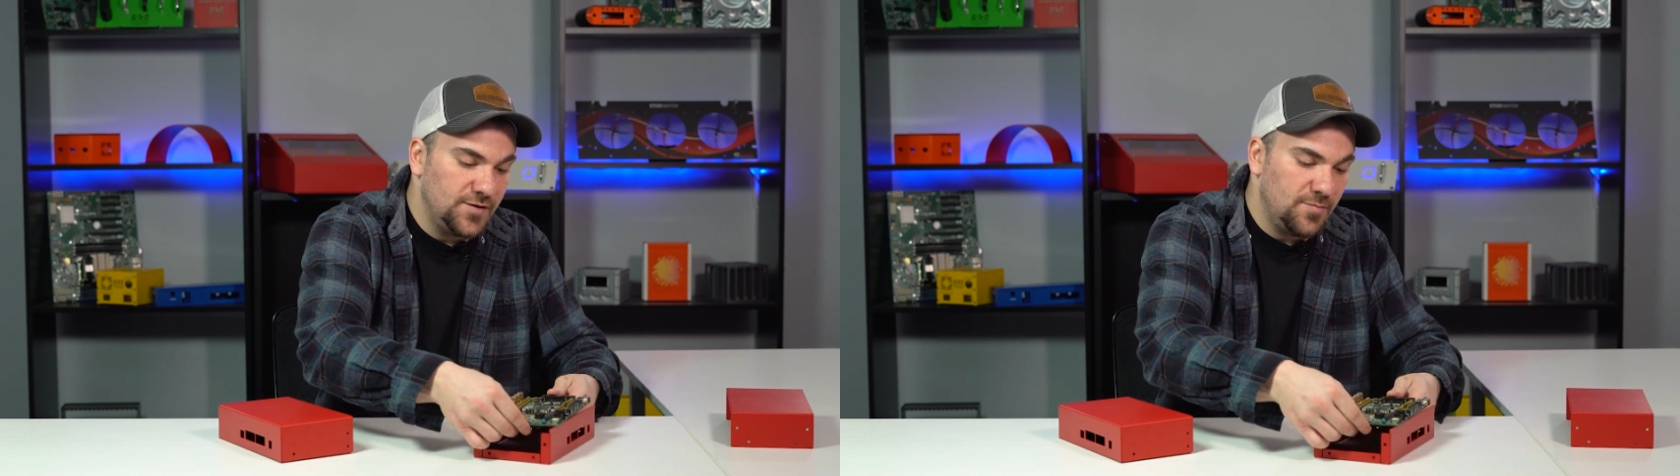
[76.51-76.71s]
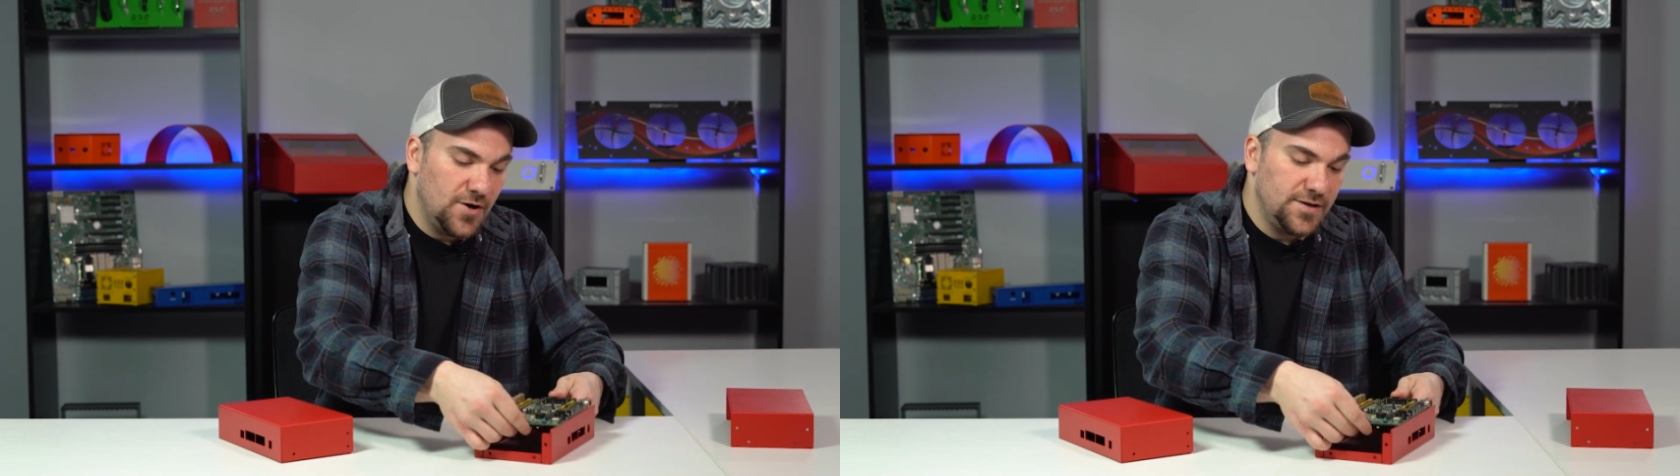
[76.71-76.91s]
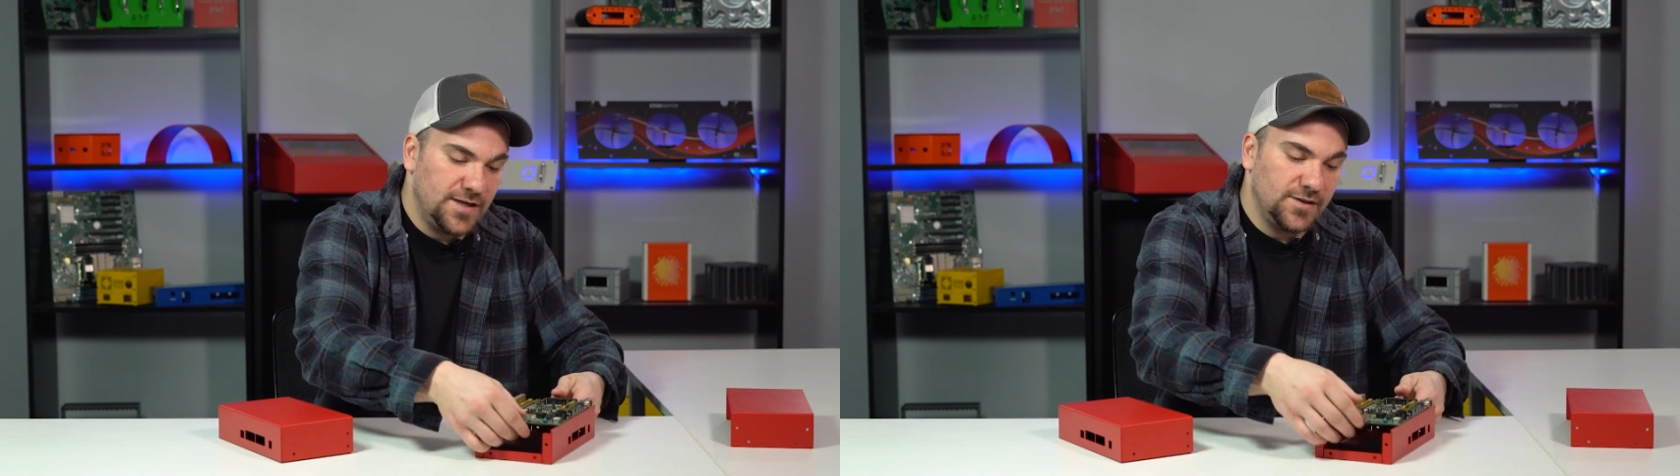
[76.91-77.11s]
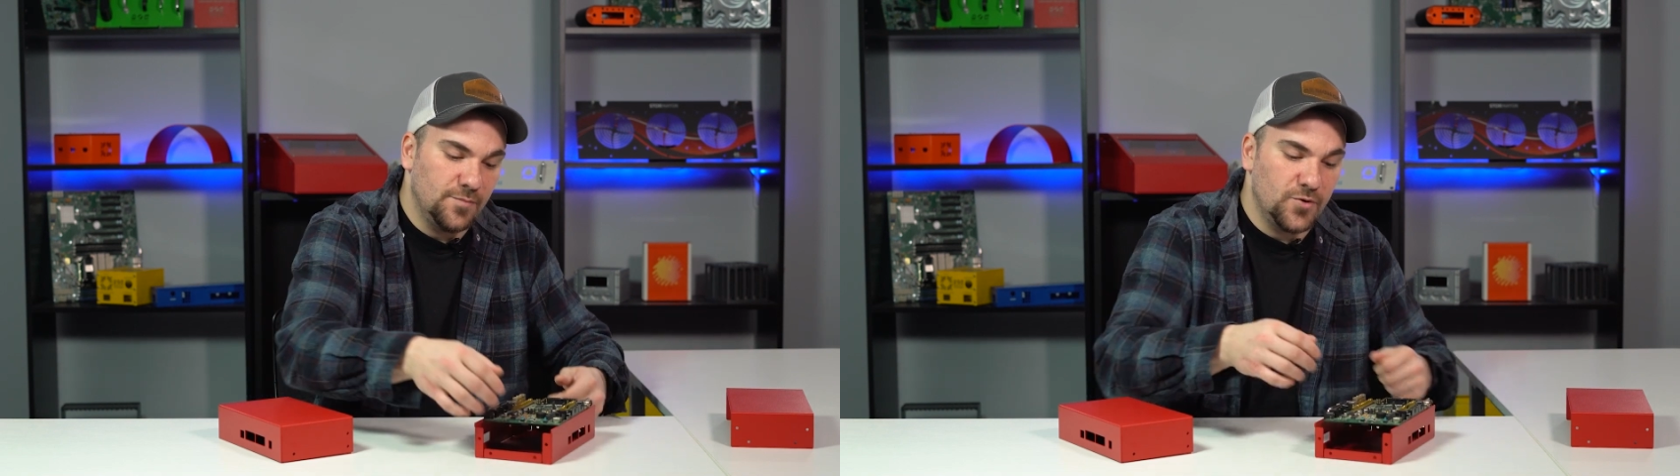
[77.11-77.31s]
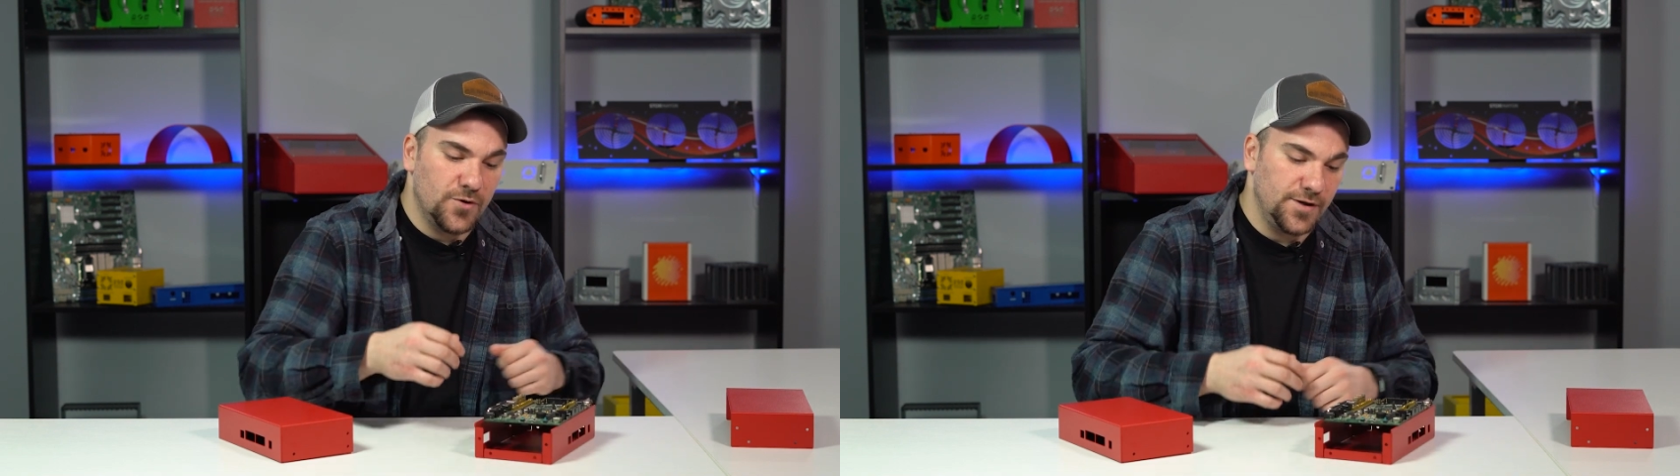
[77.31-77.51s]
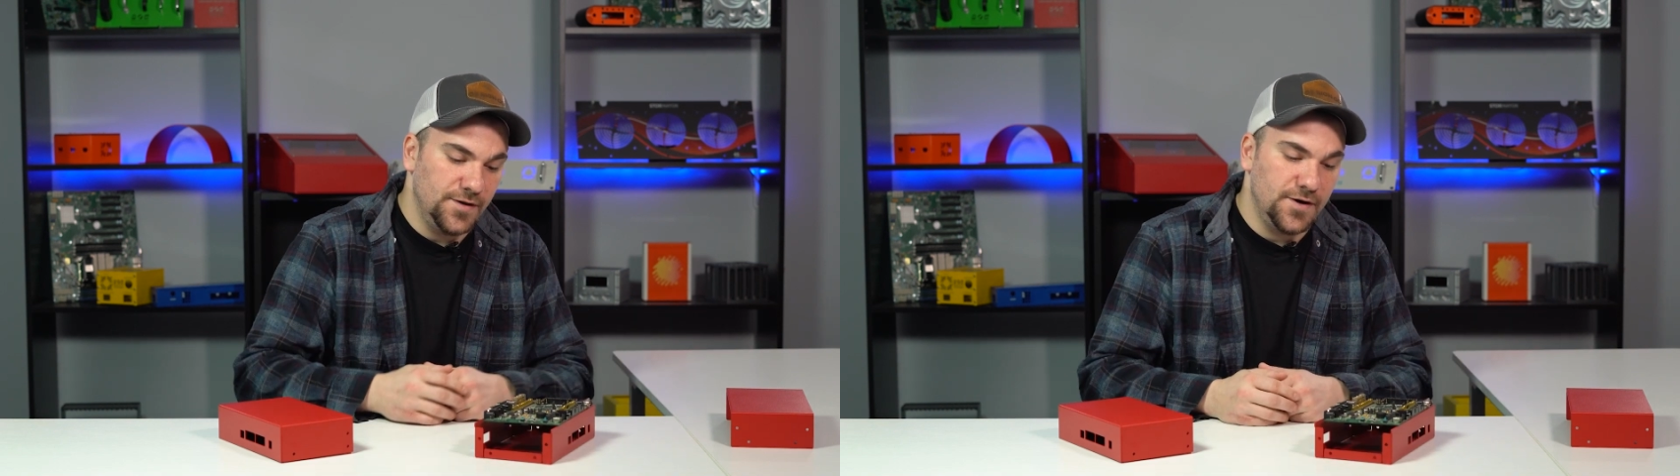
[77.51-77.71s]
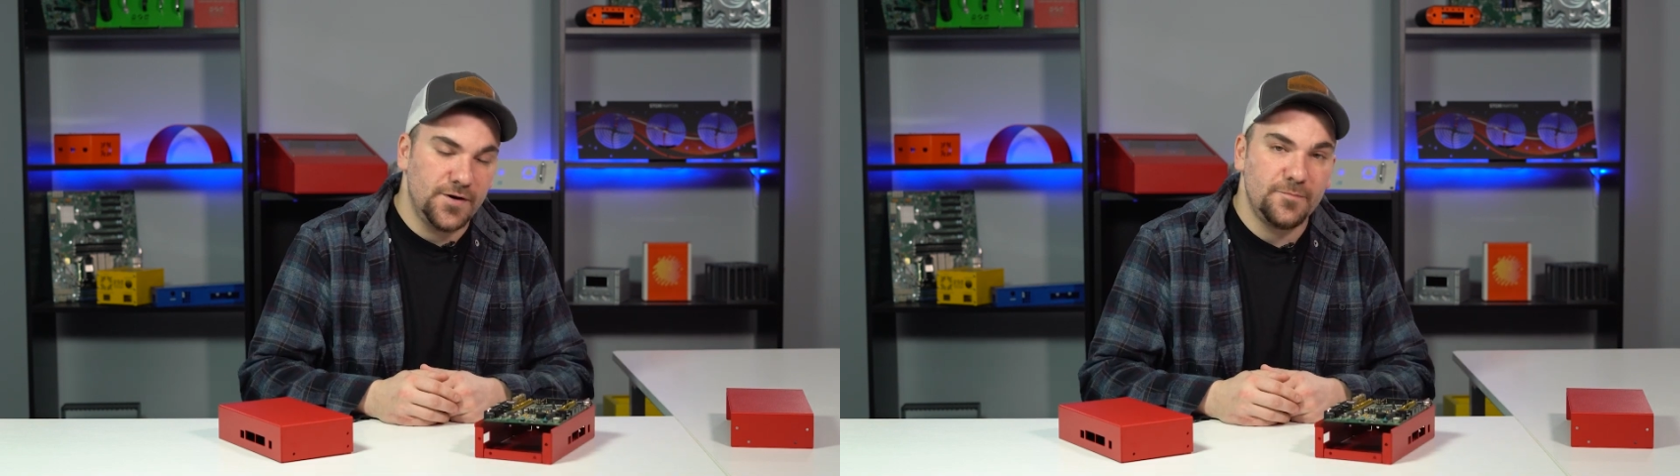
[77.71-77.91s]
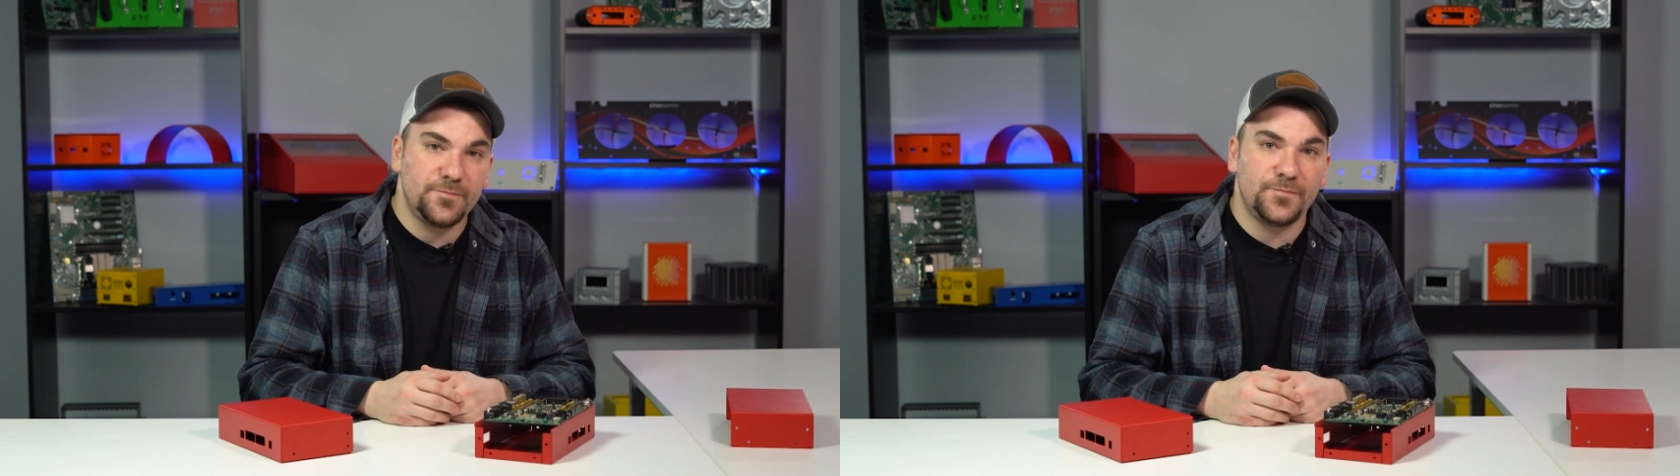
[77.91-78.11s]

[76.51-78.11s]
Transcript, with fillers: apart to get the board in there.